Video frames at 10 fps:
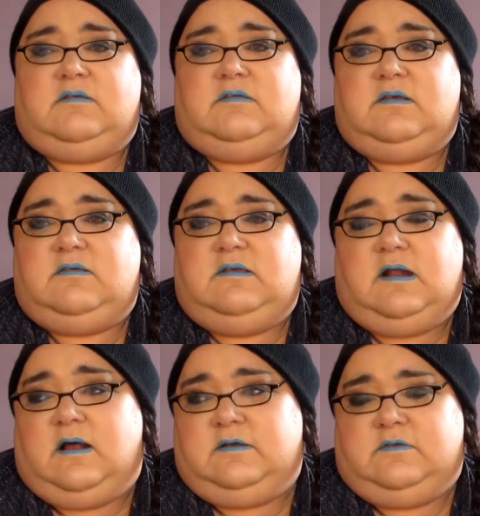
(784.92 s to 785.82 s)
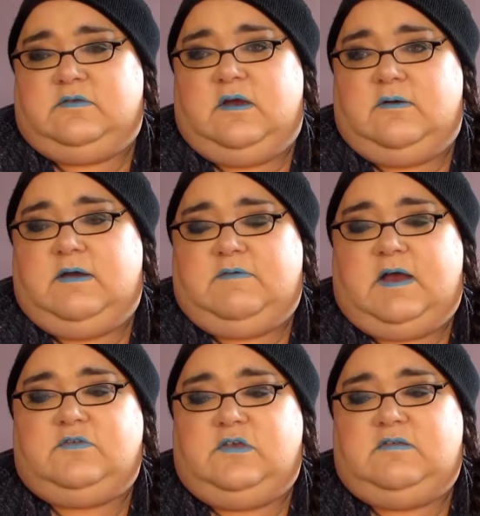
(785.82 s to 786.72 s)
$60 though. I've
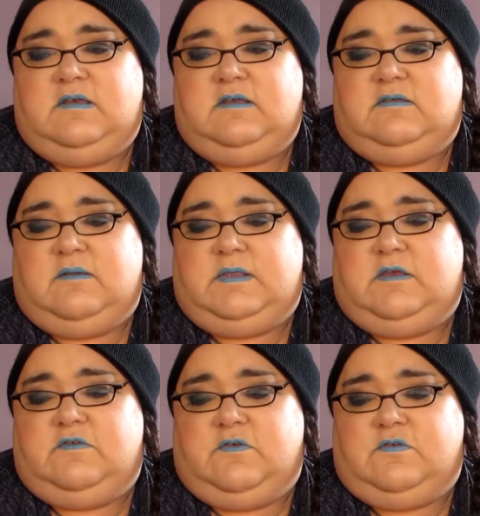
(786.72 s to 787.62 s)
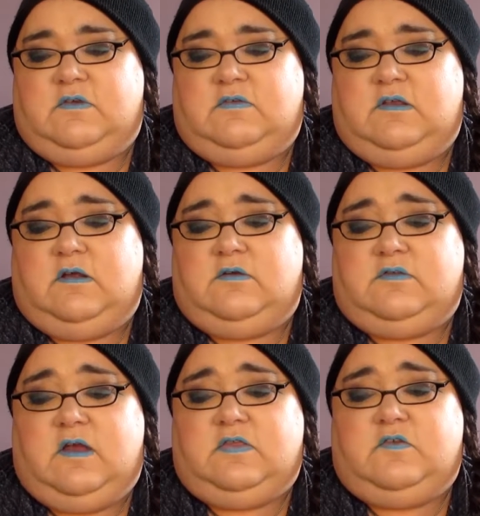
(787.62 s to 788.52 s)
actually seen some of these for $60,
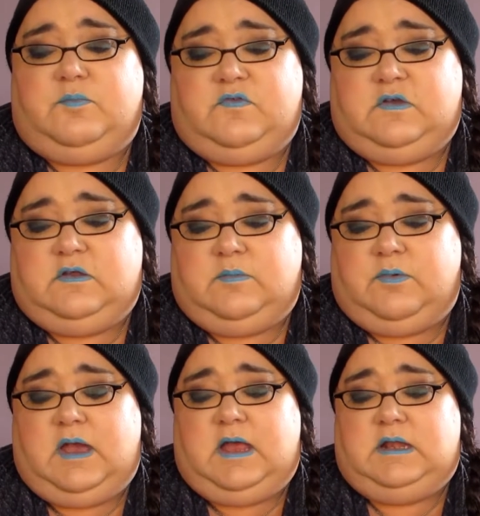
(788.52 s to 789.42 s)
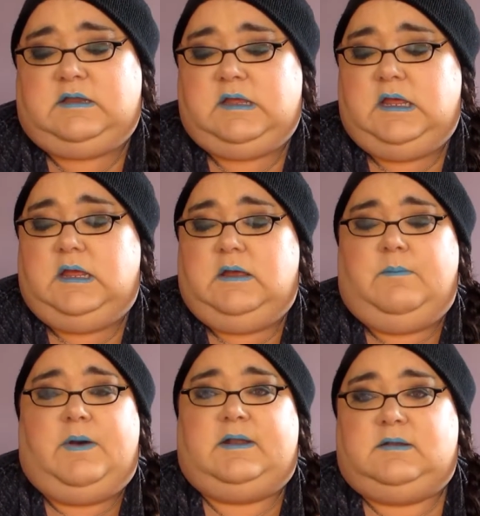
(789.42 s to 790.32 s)
not this particular brand,
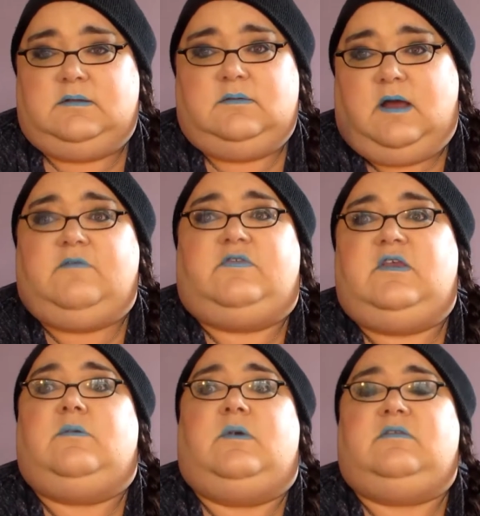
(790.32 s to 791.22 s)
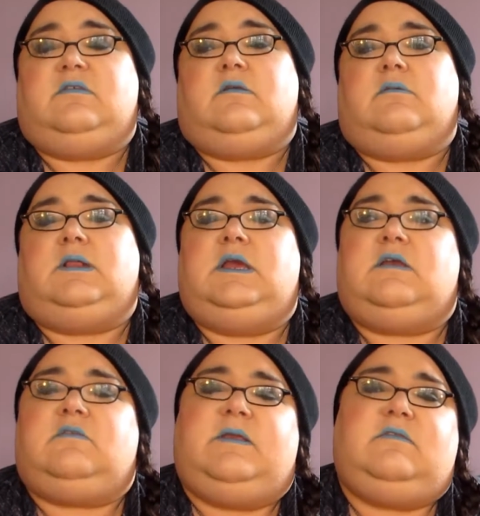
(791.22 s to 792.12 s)
but I've seen ones that are really
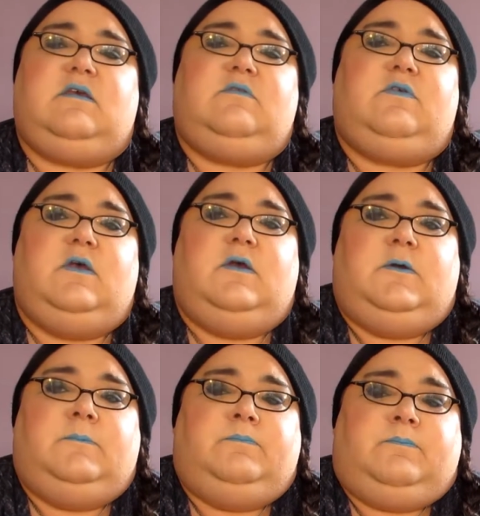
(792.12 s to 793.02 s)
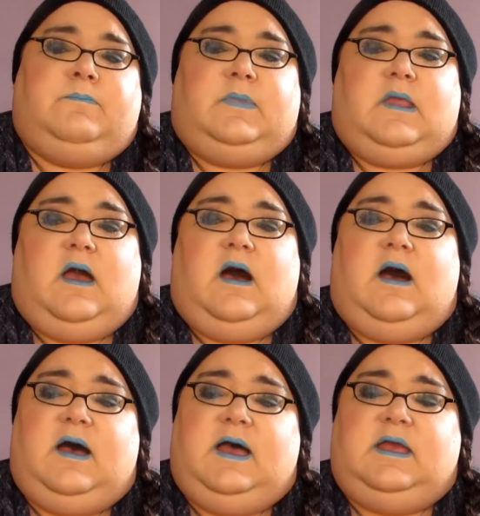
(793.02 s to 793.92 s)
expensive.
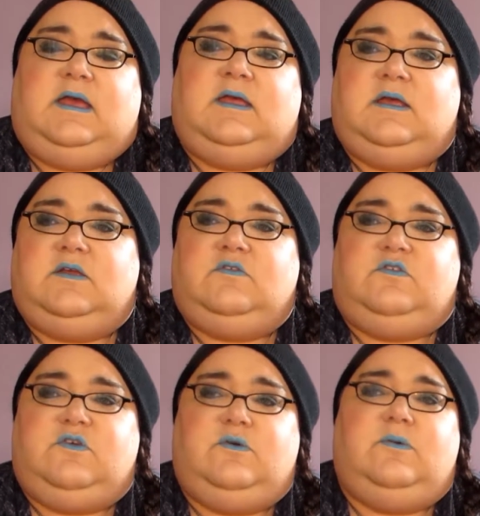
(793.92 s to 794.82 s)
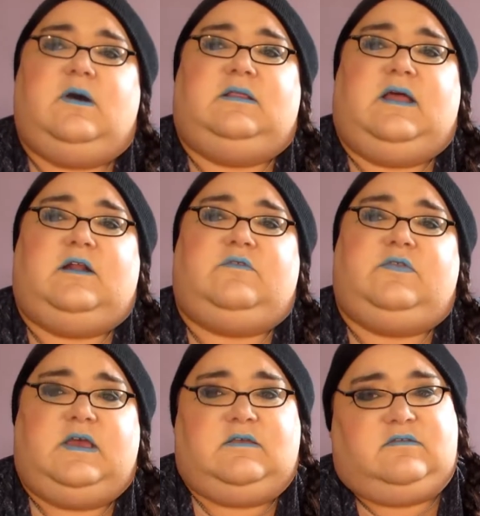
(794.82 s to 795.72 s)
I do a lot of
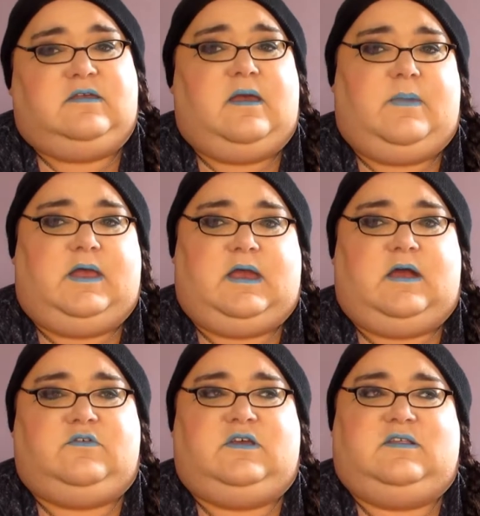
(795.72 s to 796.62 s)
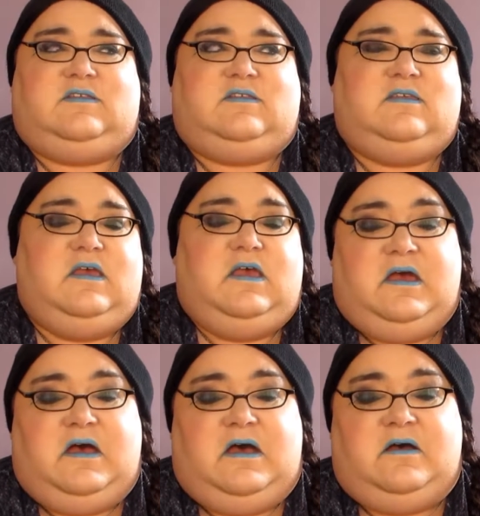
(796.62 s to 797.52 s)
things to get my gadgets.
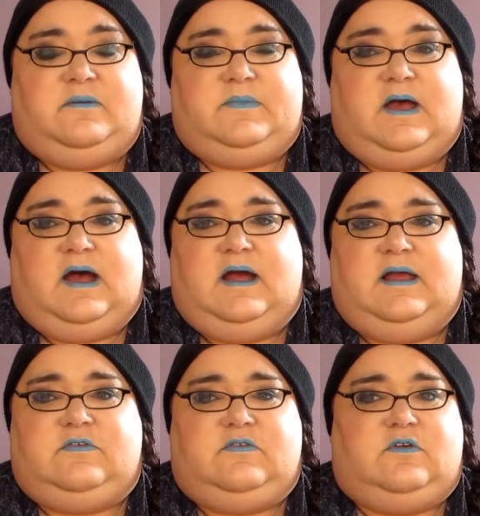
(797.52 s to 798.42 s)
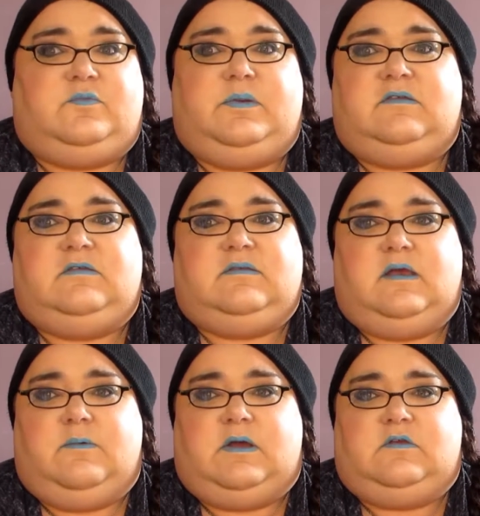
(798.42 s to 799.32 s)
I search places
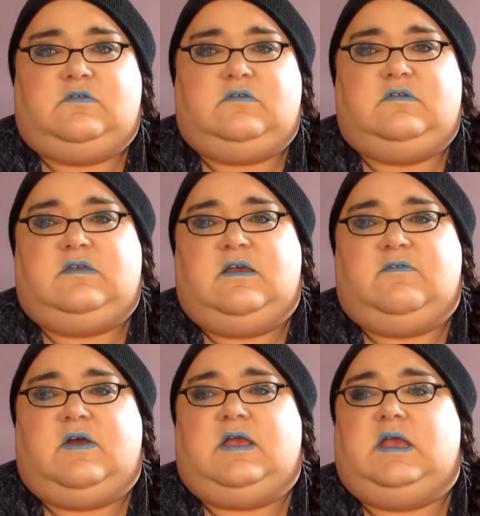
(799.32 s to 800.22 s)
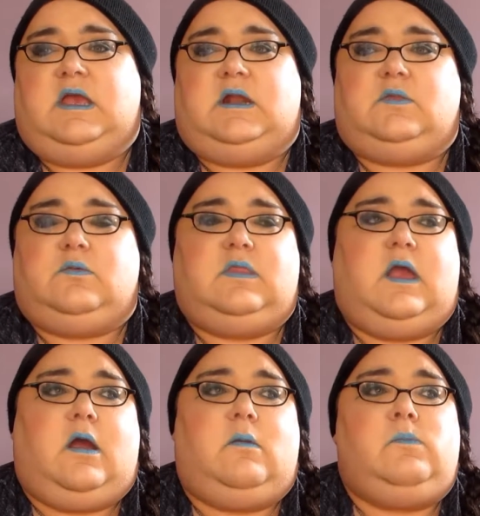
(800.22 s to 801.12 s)
like Wish to see if I can get it through
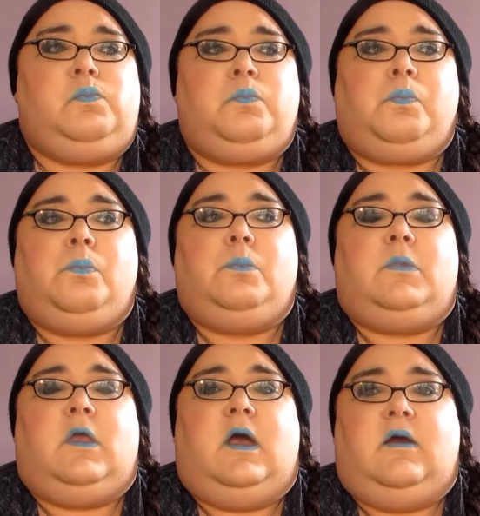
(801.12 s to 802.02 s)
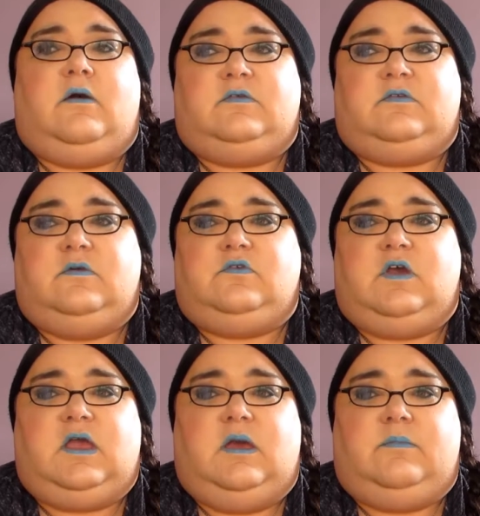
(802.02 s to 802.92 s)
there. I also
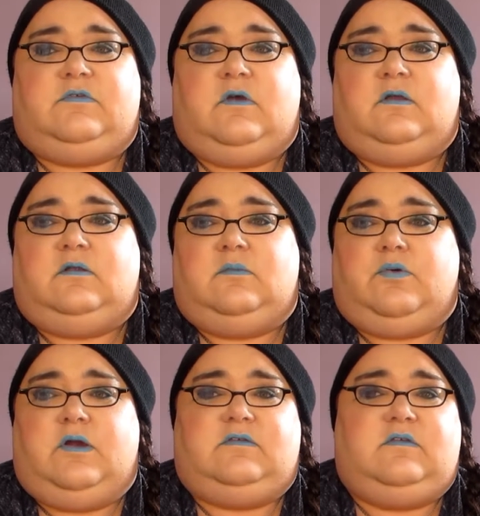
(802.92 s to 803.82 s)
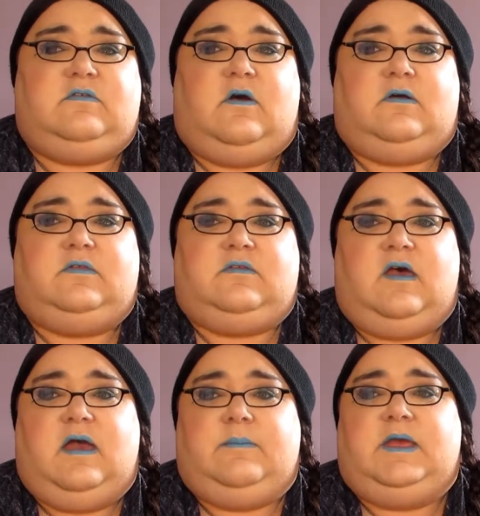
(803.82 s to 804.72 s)
check Amazon prices all the
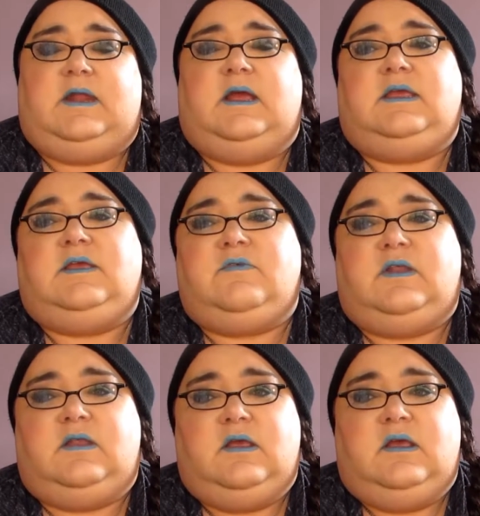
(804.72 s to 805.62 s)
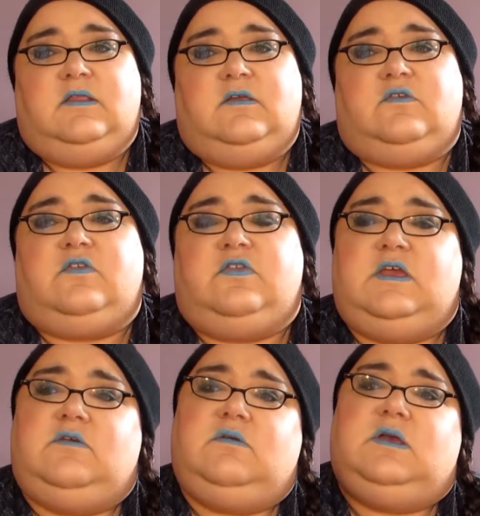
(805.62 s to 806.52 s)
time, and there's a
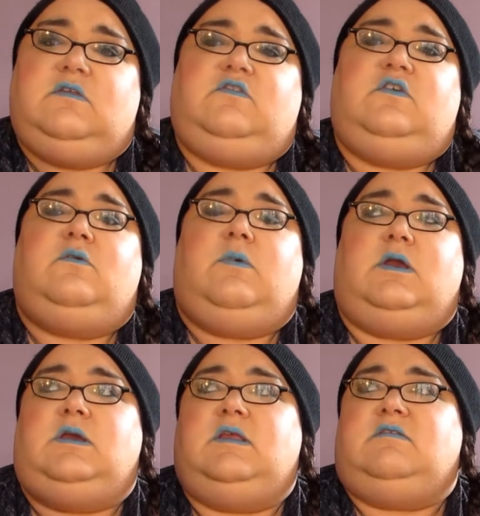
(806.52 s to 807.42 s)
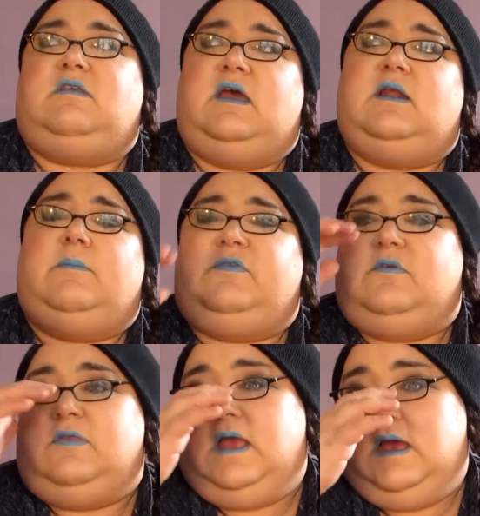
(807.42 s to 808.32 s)
thing you can do where you can set it up so
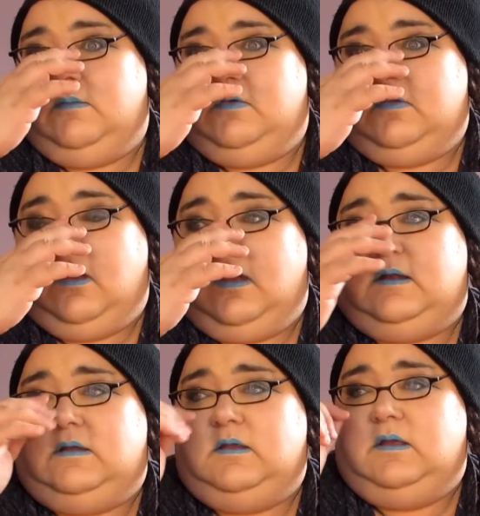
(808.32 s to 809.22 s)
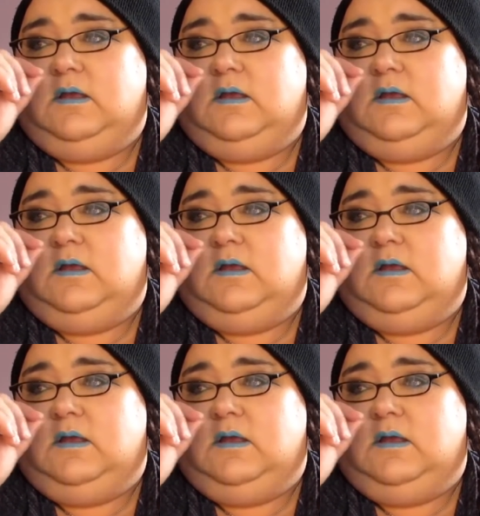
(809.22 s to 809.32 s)
that Amazon